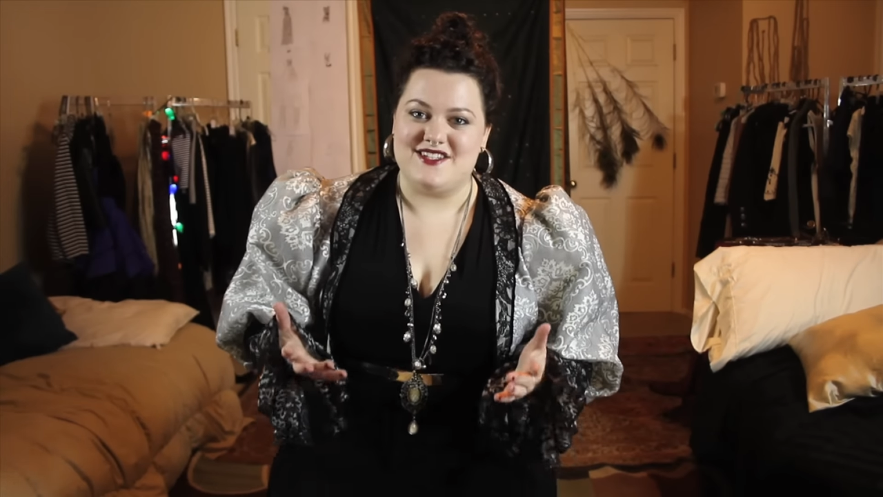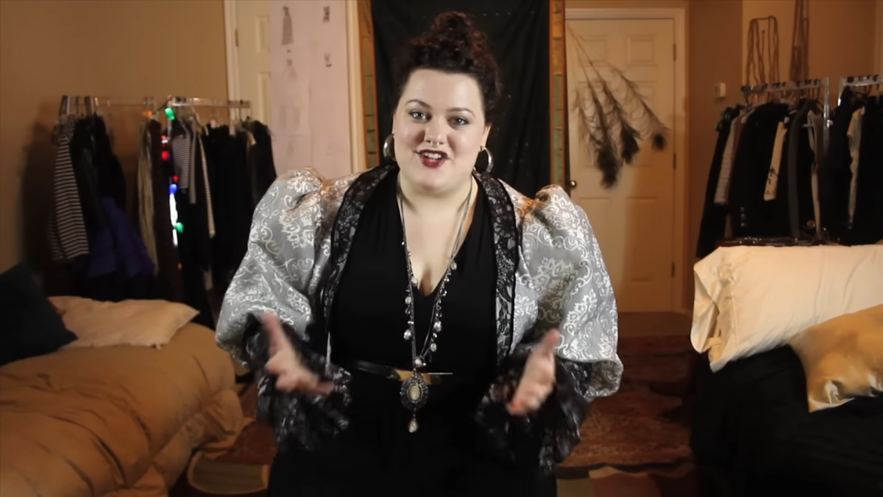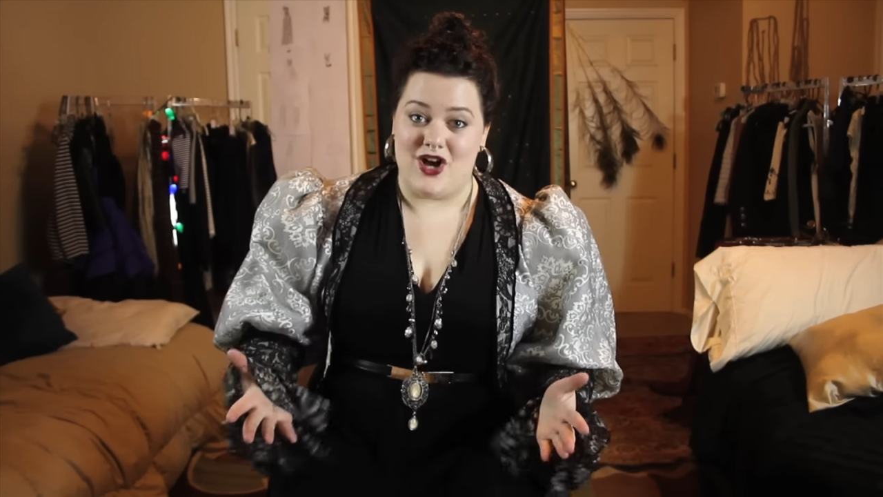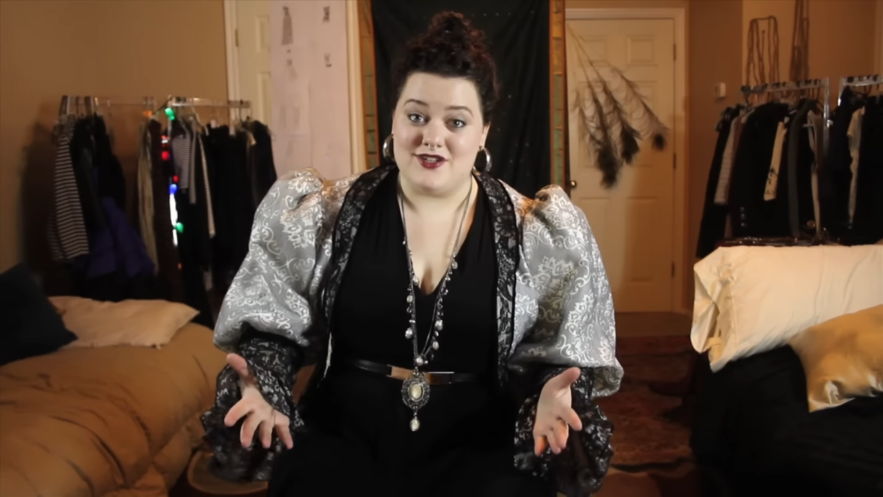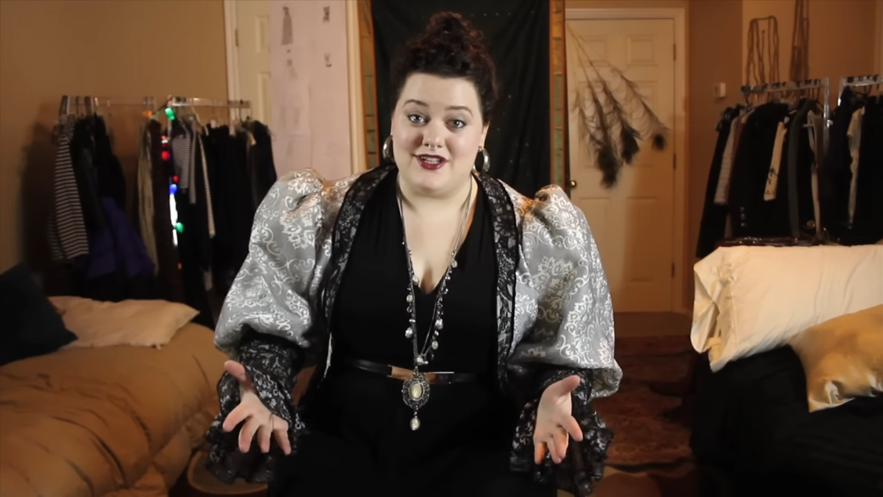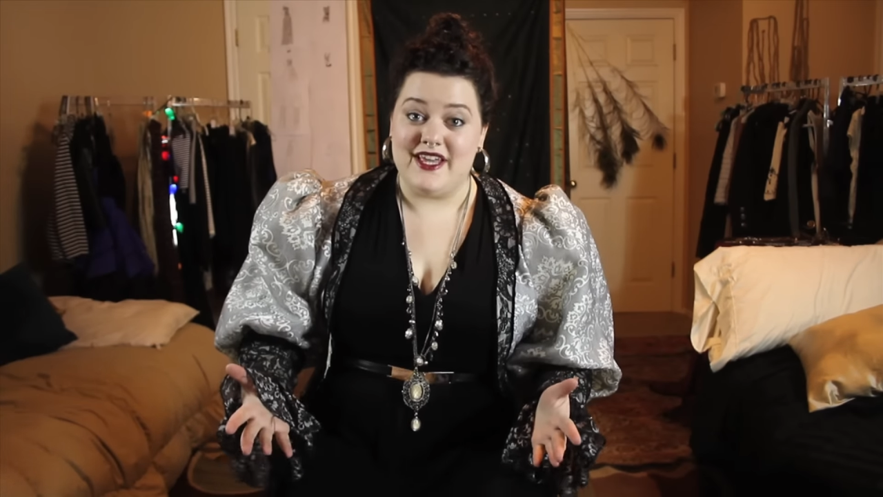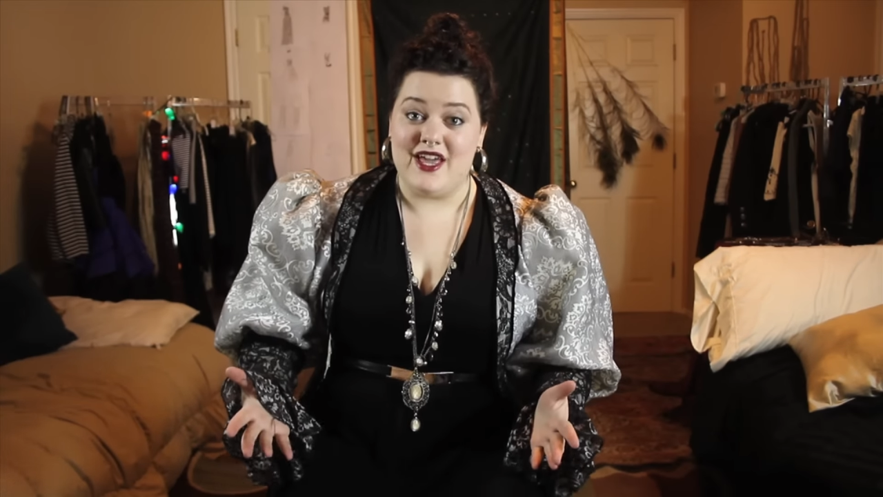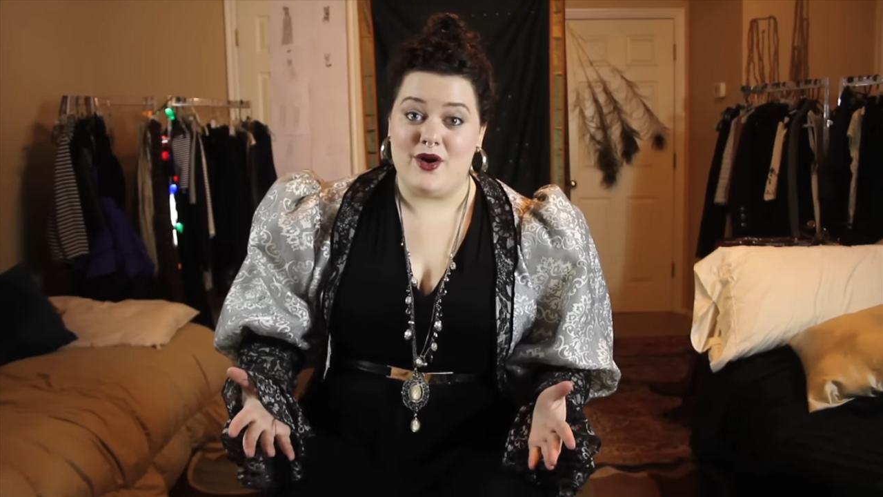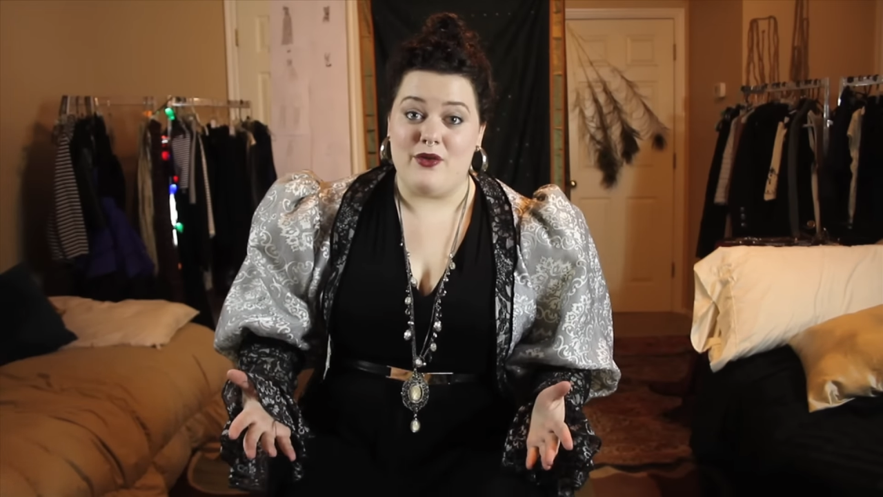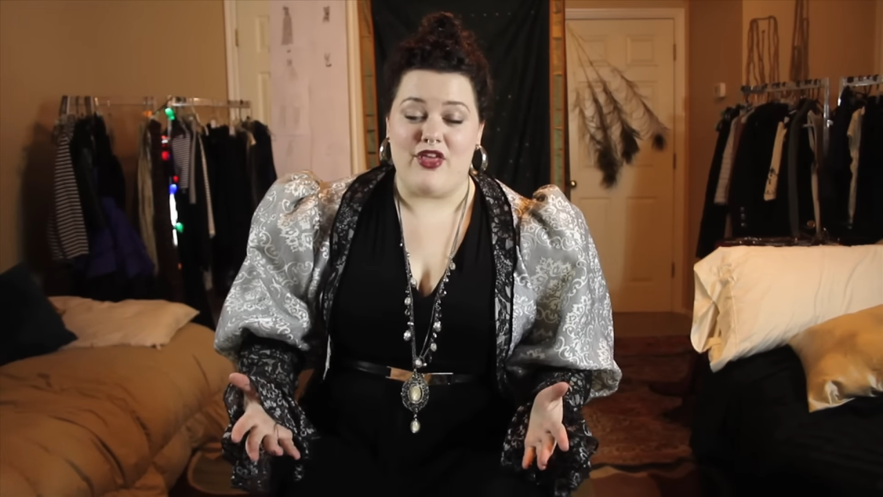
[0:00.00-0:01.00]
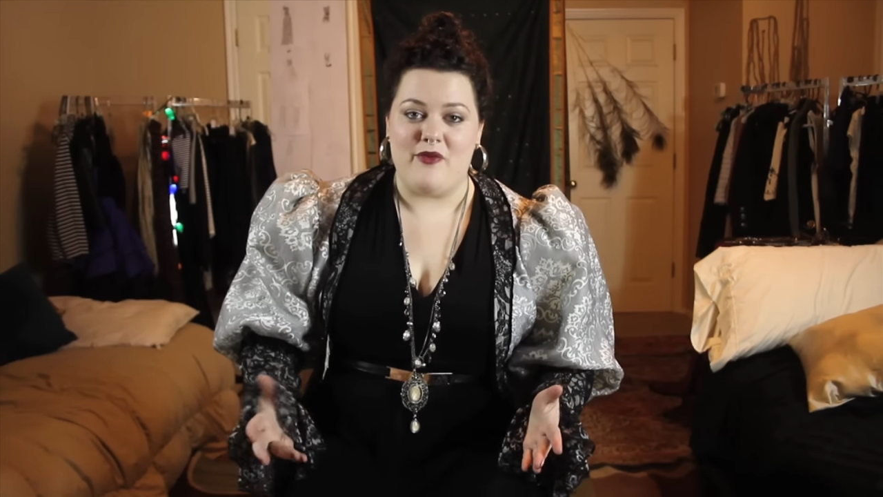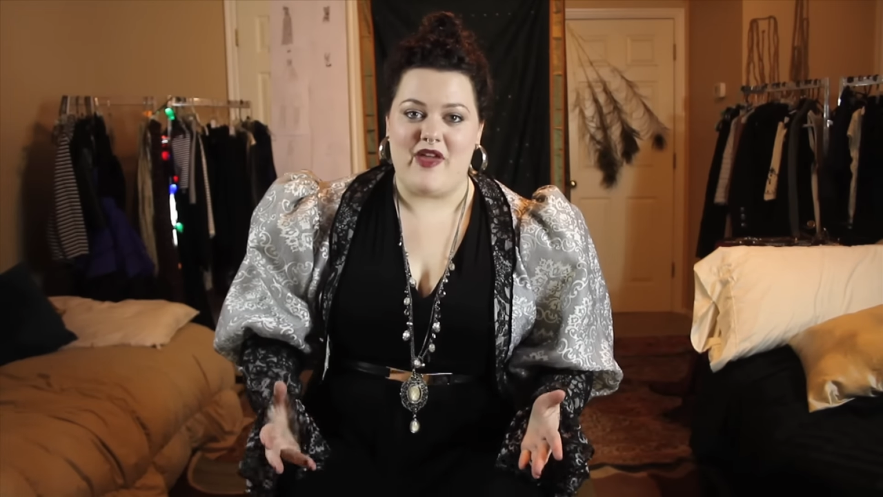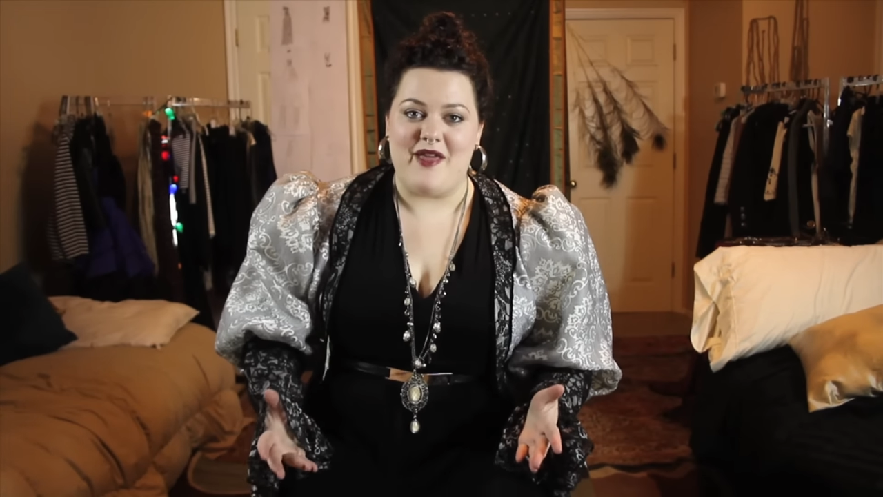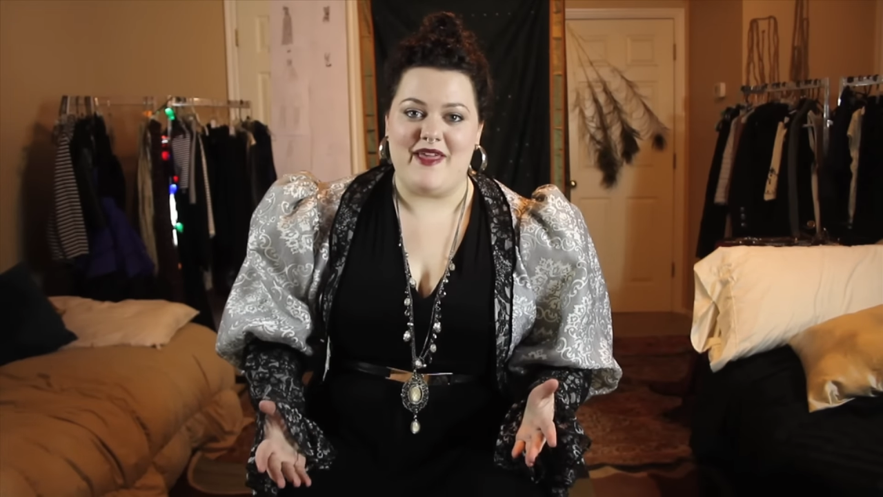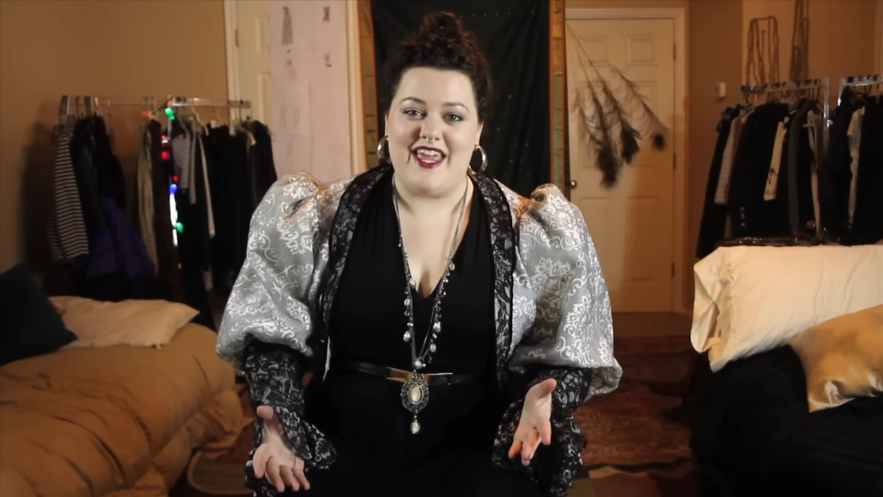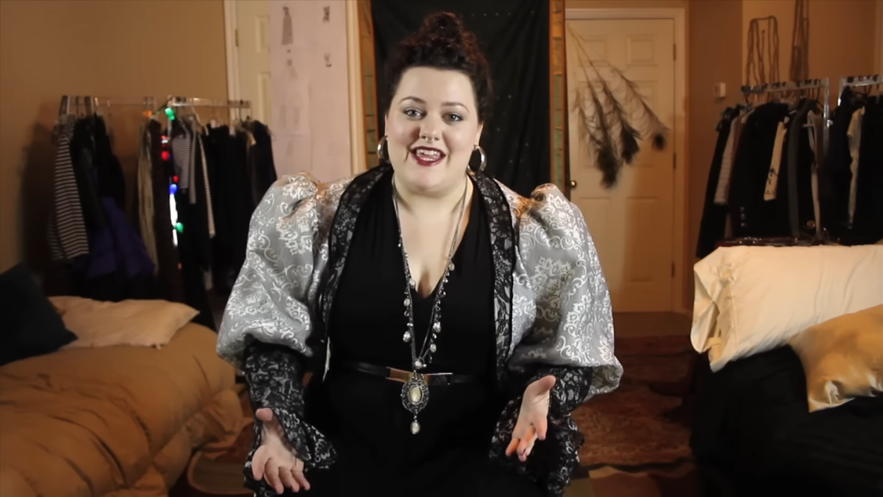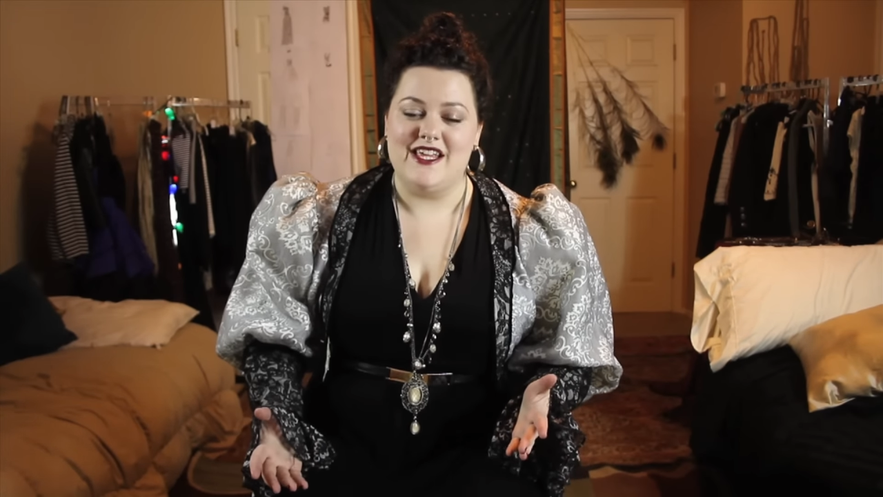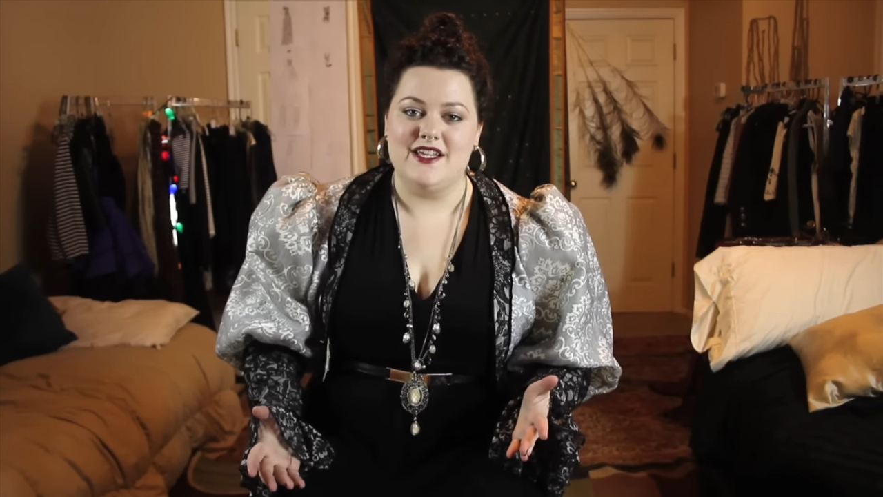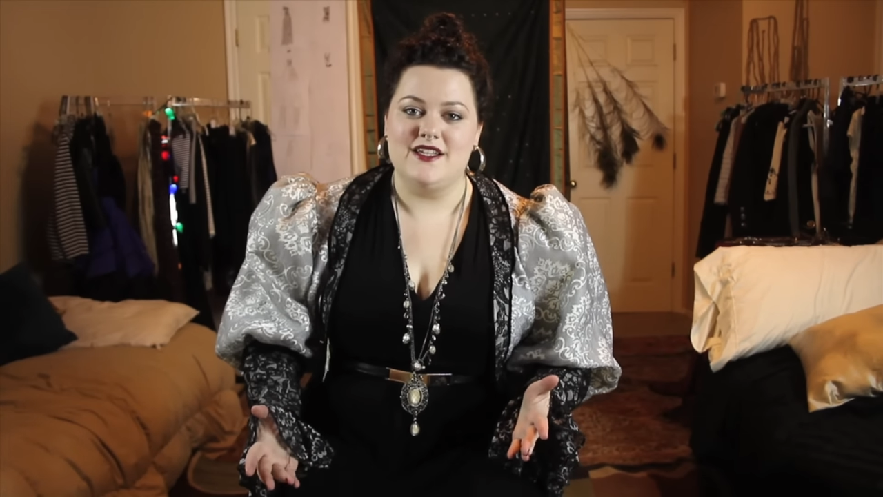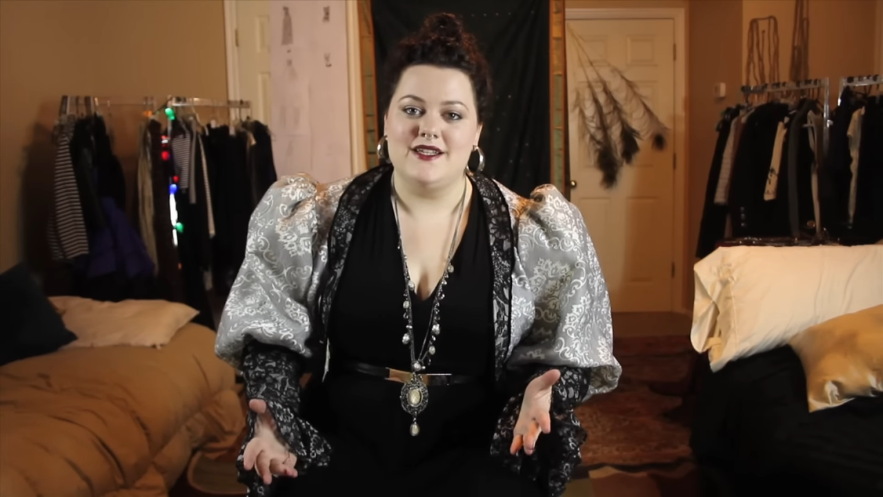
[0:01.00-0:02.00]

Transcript: to talk to Leo, then maybe